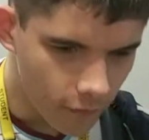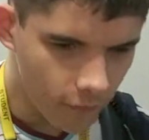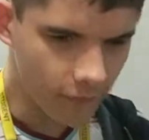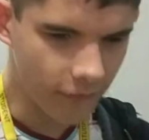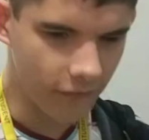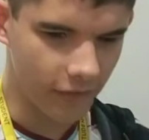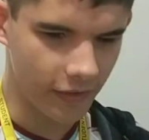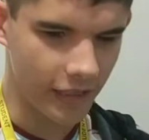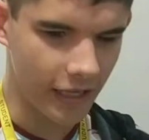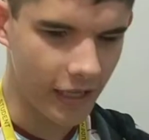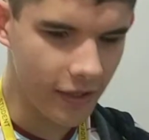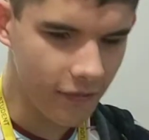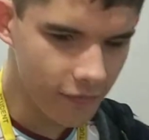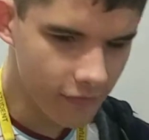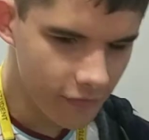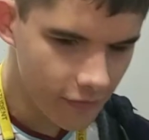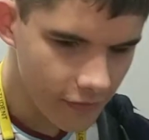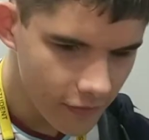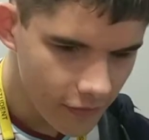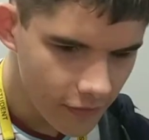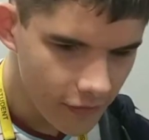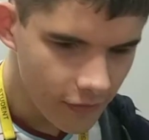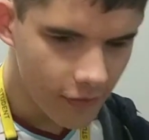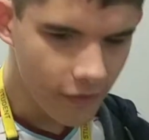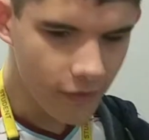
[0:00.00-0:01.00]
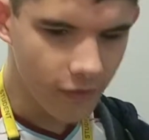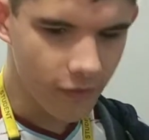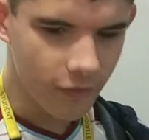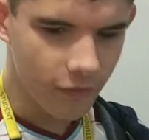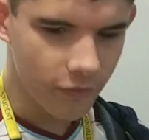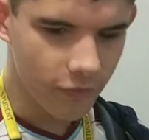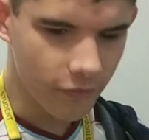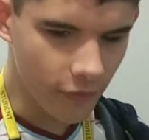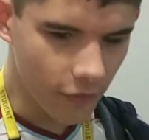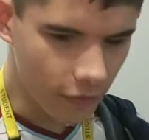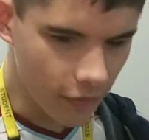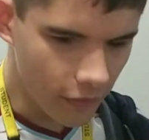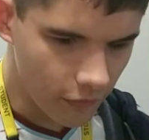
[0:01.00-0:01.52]
which it is.
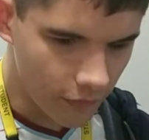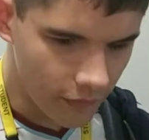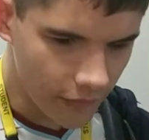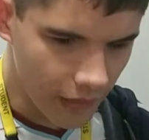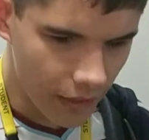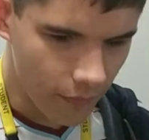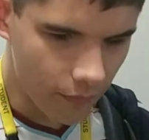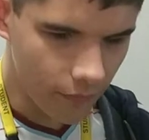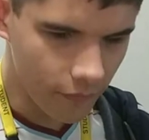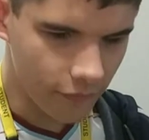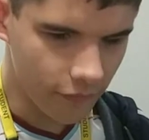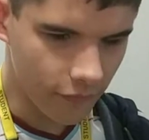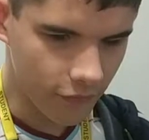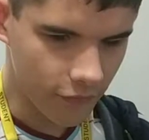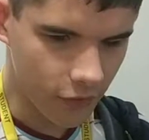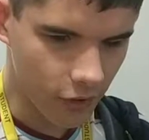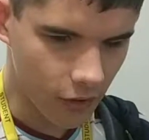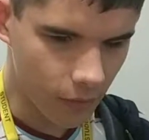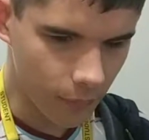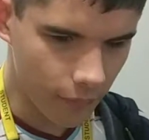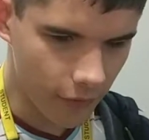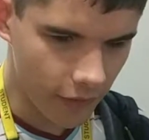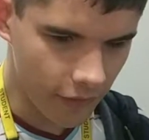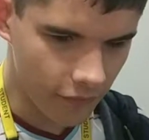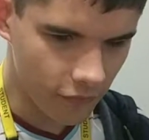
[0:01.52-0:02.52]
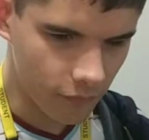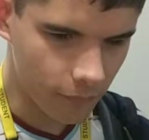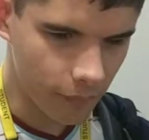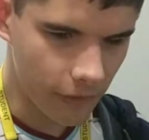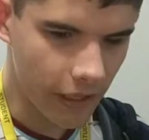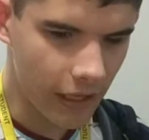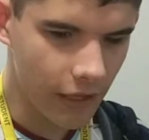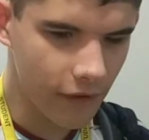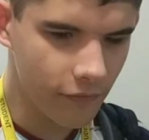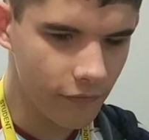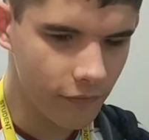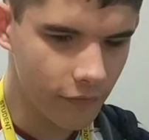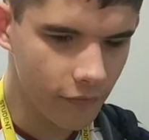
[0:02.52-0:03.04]
So now I've just got to press
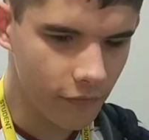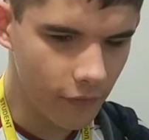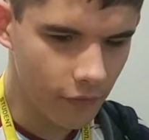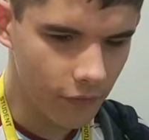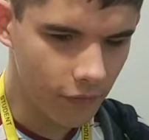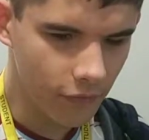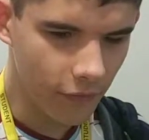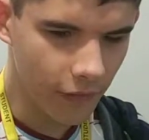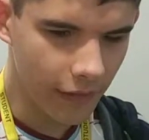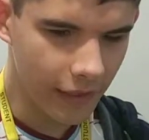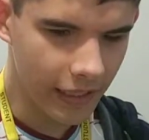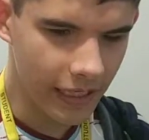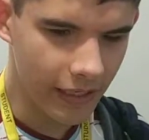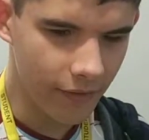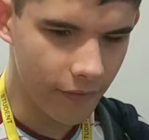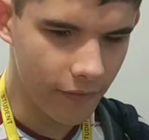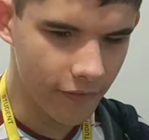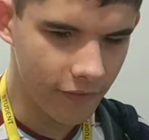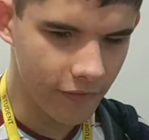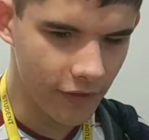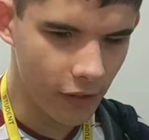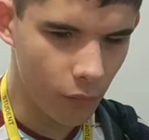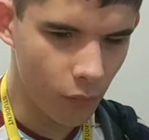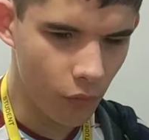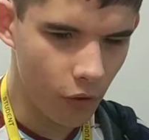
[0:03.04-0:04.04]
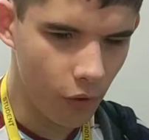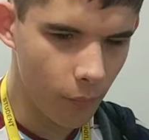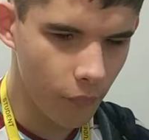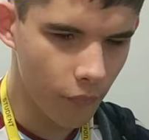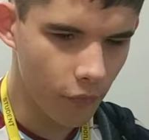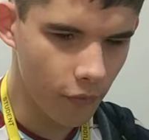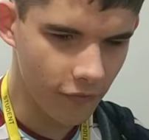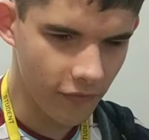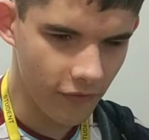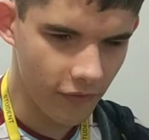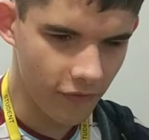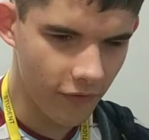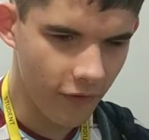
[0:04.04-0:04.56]
space until I hear it say word
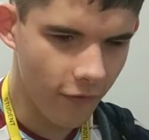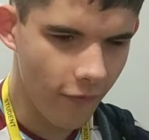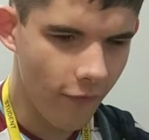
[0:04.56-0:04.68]
processor,